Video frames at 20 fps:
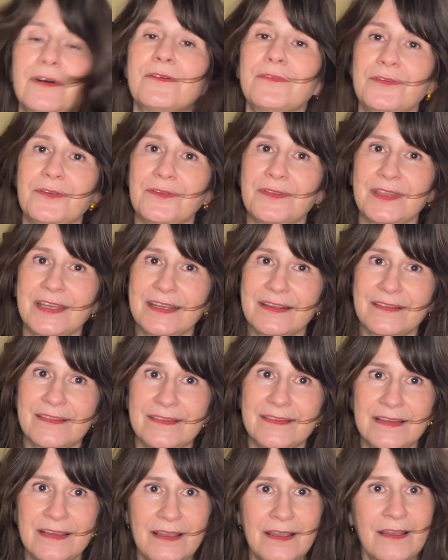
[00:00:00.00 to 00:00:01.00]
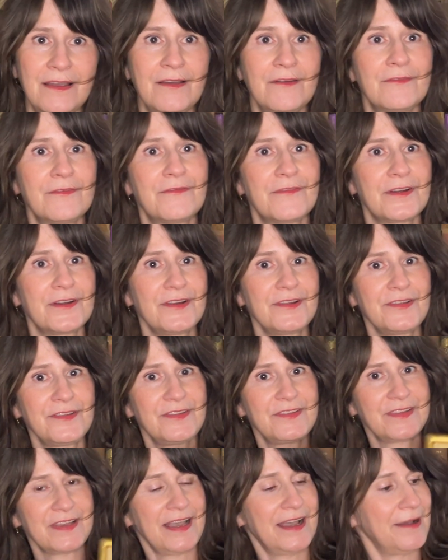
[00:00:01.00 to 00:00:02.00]
few things.
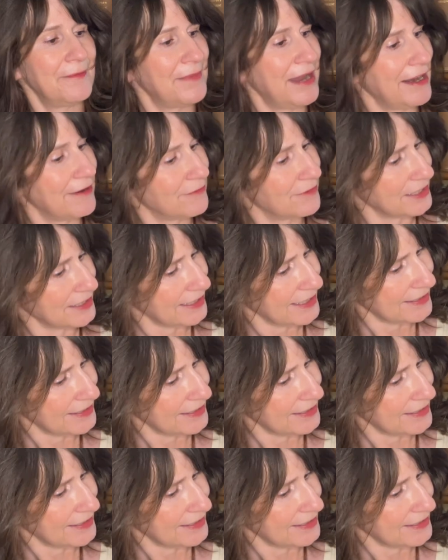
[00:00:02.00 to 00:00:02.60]
First, I really